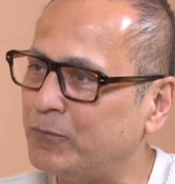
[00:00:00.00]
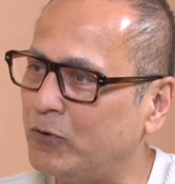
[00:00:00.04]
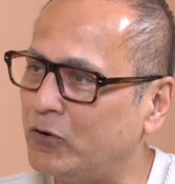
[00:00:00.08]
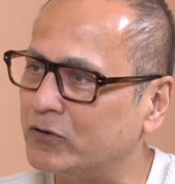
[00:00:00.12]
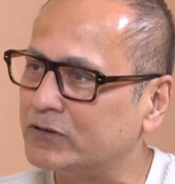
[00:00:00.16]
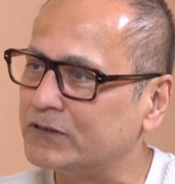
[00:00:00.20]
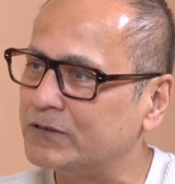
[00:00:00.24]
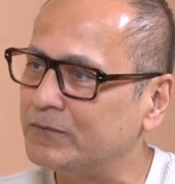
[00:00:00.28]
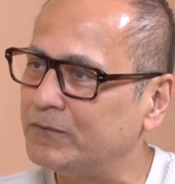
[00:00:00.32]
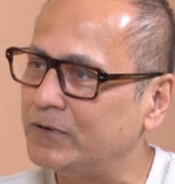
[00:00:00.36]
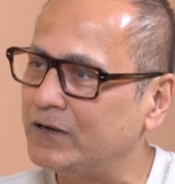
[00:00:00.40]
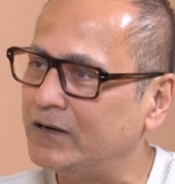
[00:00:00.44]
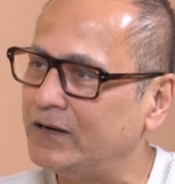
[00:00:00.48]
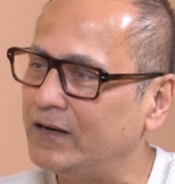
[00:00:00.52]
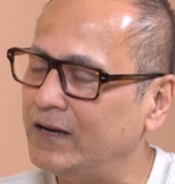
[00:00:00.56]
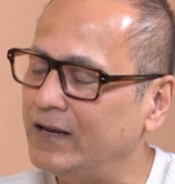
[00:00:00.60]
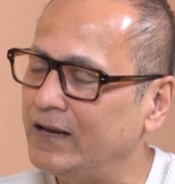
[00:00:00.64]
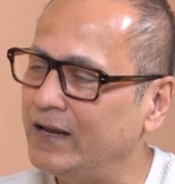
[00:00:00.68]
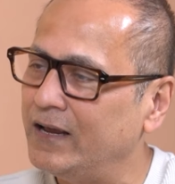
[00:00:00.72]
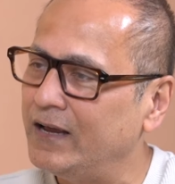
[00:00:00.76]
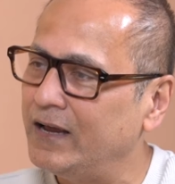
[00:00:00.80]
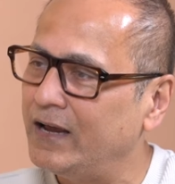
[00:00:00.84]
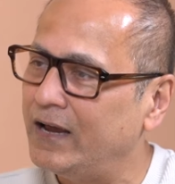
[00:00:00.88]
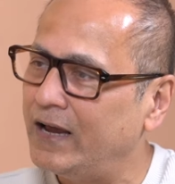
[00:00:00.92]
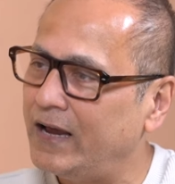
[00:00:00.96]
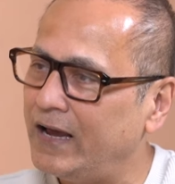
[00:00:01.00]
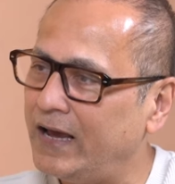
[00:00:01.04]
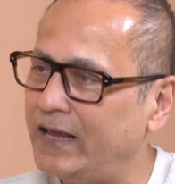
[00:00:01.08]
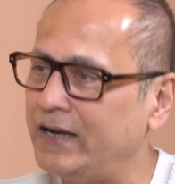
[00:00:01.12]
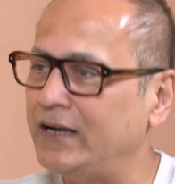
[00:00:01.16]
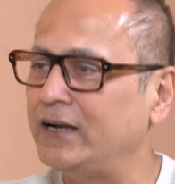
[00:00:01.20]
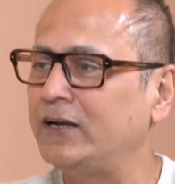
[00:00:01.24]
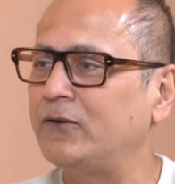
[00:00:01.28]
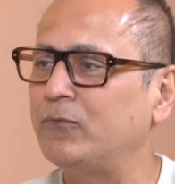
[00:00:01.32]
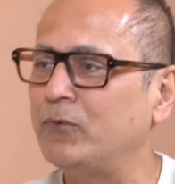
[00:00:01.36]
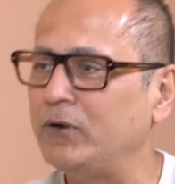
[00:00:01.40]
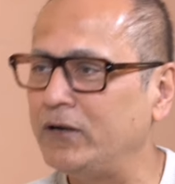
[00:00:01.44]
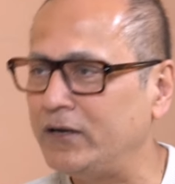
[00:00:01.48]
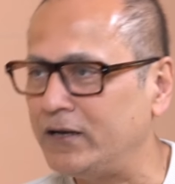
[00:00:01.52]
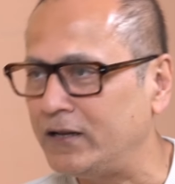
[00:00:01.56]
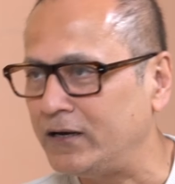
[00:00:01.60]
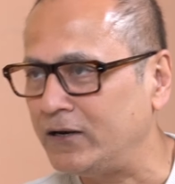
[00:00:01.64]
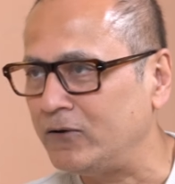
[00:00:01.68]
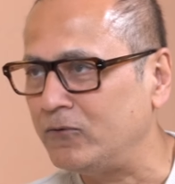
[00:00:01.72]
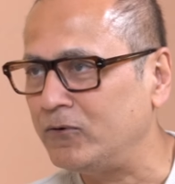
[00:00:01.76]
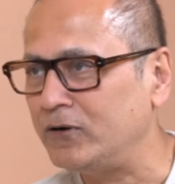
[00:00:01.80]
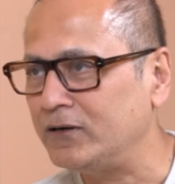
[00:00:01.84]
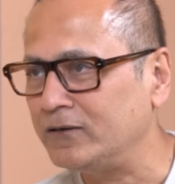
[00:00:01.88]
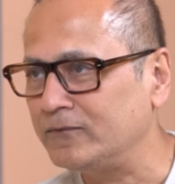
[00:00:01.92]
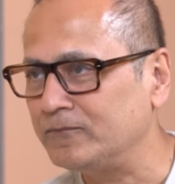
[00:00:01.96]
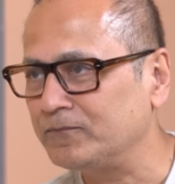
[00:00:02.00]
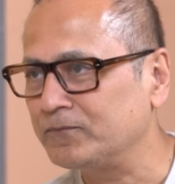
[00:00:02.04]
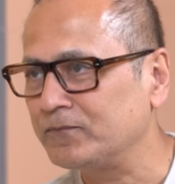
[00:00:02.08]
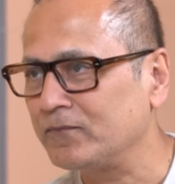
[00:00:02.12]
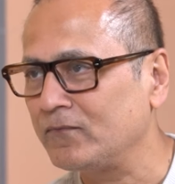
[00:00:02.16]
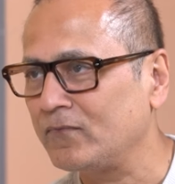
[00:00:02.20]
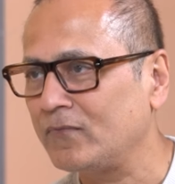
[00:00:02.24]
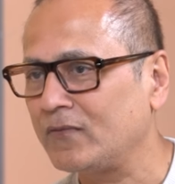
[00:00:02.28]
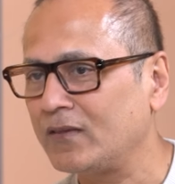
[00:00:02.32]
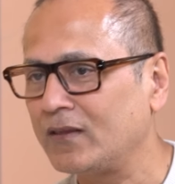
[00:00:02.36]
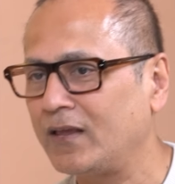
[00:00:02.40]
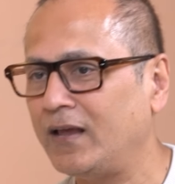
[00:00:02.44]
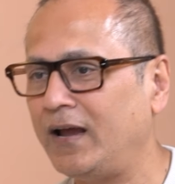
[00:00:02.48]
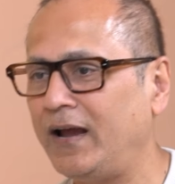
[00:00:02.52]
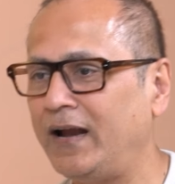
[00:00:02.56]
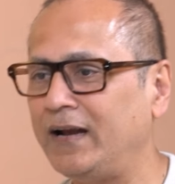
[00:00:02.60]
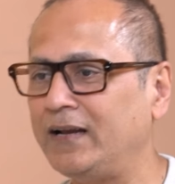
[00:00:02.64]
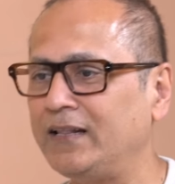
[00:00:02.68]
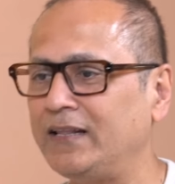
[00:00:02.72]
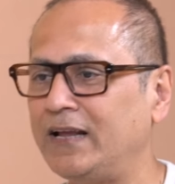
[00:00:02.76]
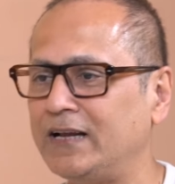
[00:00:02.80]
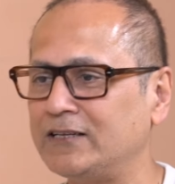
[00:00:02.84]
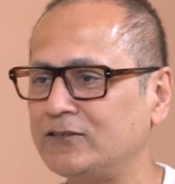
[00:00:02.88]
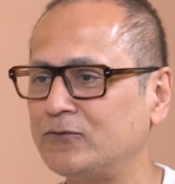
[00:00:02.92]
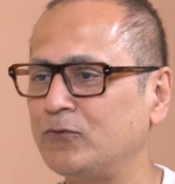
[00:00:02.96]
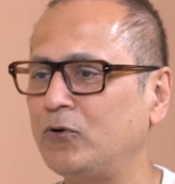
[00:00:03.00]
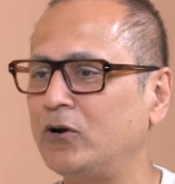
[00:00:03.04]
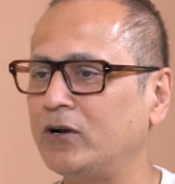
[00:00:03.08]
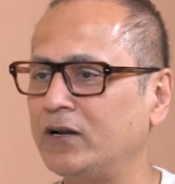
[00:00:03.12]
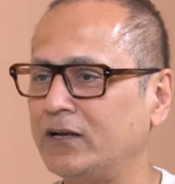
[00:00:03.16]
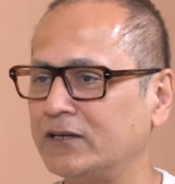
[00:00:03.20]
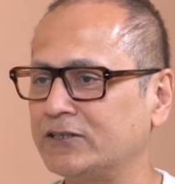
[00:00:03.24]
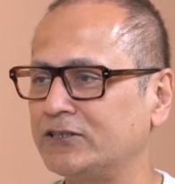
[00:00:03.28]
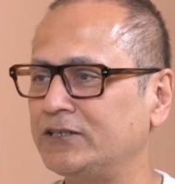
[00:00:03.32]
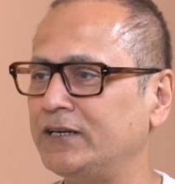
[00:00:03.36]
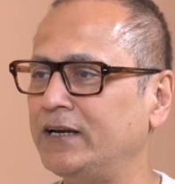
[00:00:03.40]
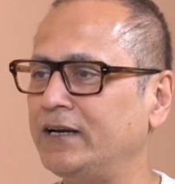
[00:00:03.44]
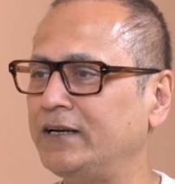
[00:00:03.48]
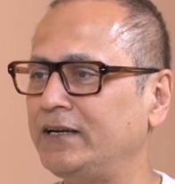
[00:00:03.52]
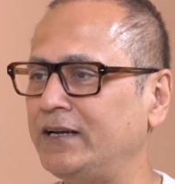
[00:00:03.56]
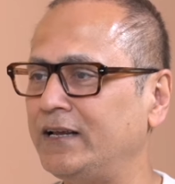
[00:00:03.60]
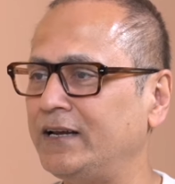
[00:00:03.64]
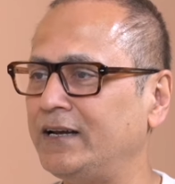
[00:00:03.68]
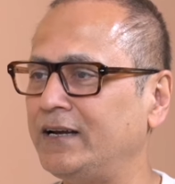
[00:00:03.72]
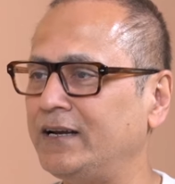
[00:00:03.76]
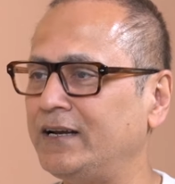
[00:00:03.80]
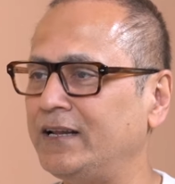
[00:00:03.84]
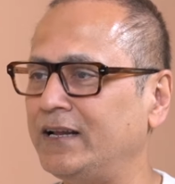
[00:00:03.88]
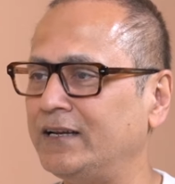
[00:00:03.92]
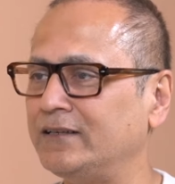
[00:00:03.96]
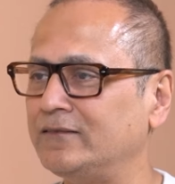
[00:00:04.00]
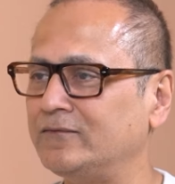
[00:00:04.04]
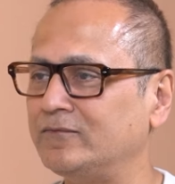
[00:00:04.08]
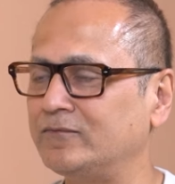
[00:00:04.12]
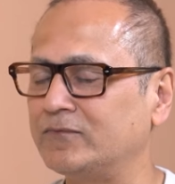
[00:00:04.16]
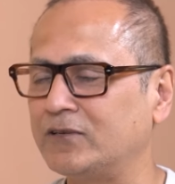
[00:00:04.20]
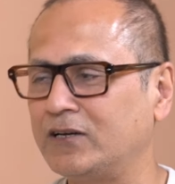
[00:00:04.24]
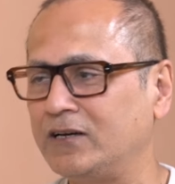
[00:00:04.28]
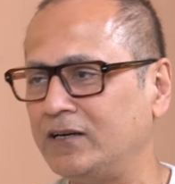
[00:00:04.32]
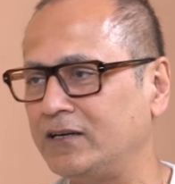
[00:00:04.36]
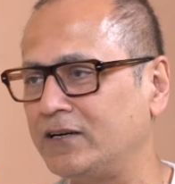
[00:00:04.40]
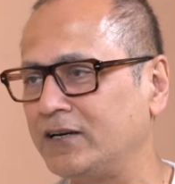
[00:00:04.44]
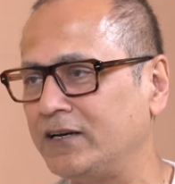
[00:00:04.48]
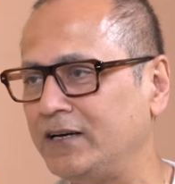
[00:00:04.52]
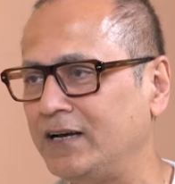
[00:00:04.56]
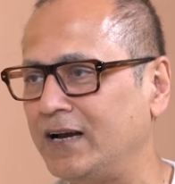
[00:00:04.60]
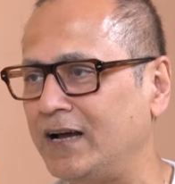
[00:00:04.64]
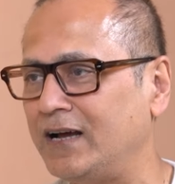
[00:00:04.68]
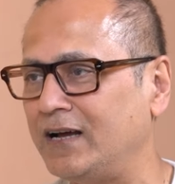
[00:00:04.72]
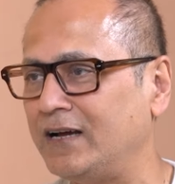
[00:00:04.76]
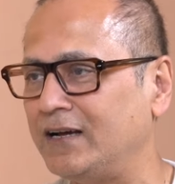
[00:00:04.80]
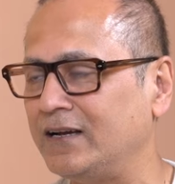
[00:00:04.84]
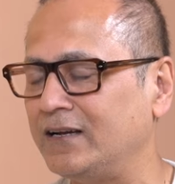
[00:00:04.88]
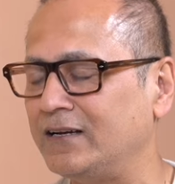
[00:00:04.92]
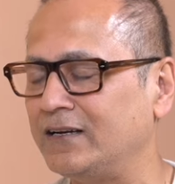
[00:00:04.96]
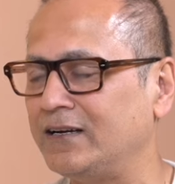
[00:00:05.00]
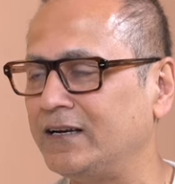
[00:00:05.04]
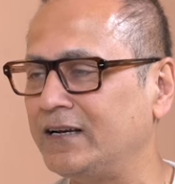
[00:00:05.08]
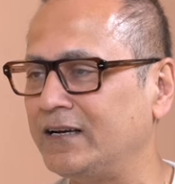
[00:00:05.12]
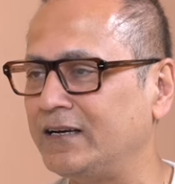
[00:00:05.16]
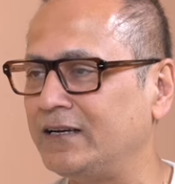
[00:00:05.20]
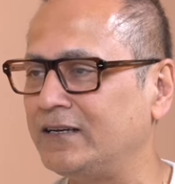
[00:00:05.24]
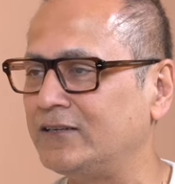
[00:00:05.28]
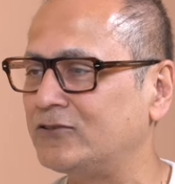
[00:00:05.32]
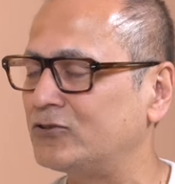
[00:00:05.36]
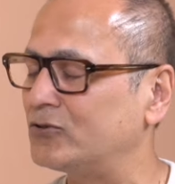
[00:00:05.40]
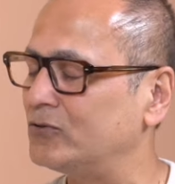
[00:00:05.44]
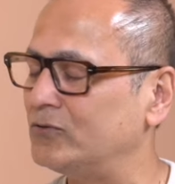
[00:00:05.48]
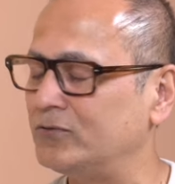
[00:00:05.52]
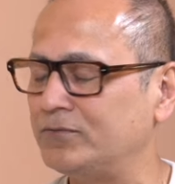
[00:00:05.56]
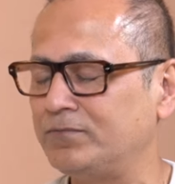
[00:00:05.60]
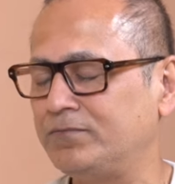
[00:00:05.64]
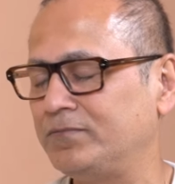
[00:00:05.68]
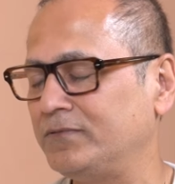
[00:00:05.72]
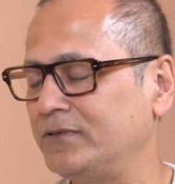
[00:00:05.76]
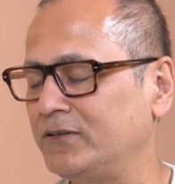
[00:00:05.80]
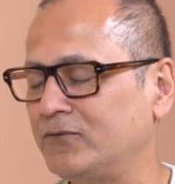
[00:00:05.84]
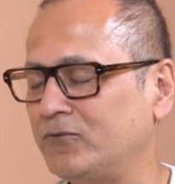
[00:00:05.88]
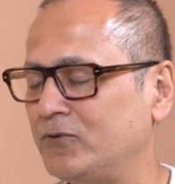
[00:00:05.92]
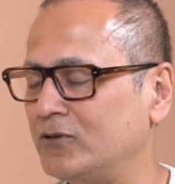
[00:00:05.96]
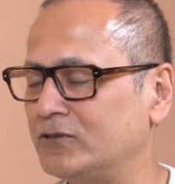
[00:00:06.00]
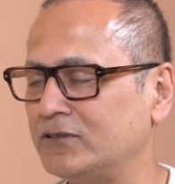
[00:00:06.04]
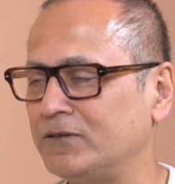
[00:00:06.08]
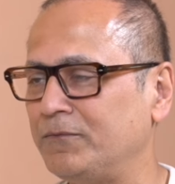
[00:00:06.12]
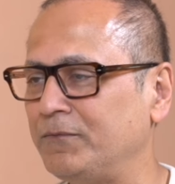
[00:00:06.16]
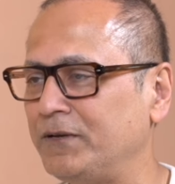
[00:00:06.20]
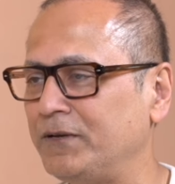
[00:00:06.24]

possible, and it will deliver. And that's what Akshay did and Katrina did. So it was